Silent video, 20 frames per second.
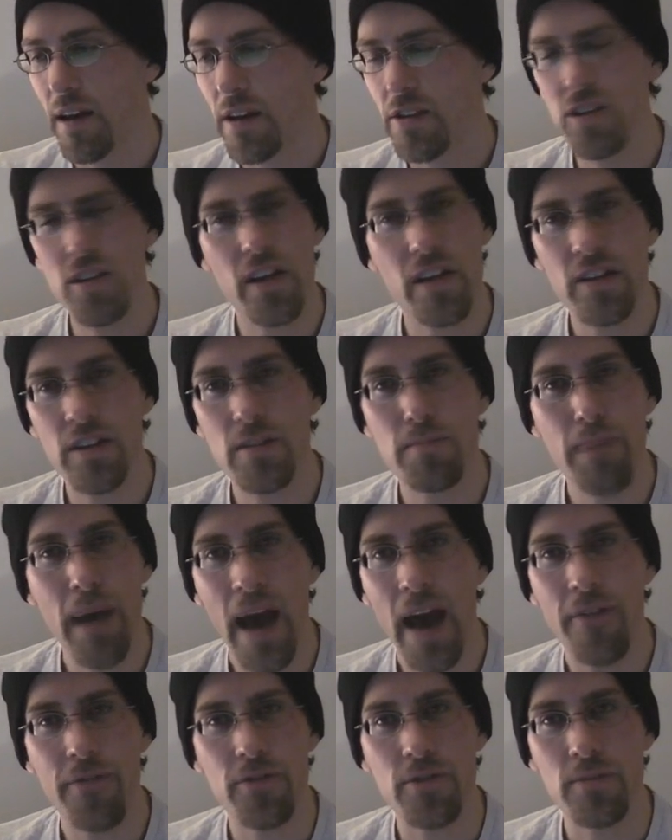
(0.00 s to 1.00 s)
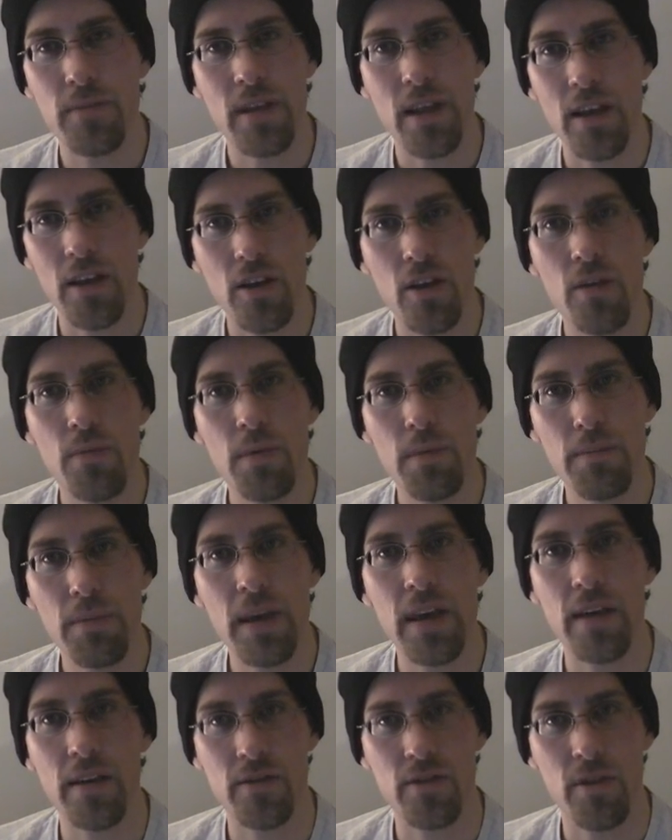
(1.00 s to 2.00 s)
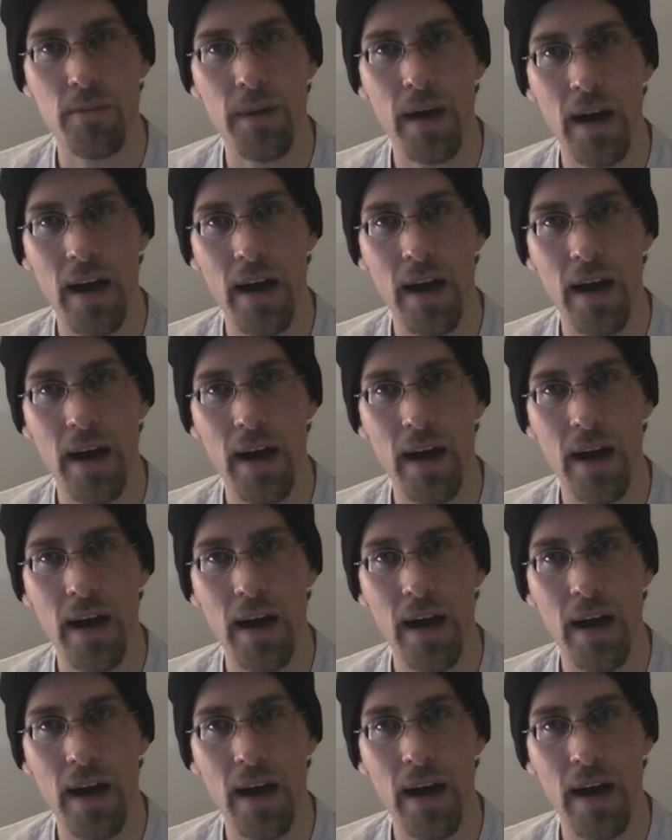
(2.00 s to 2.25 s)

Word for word: it just, it just baffles me that human beings are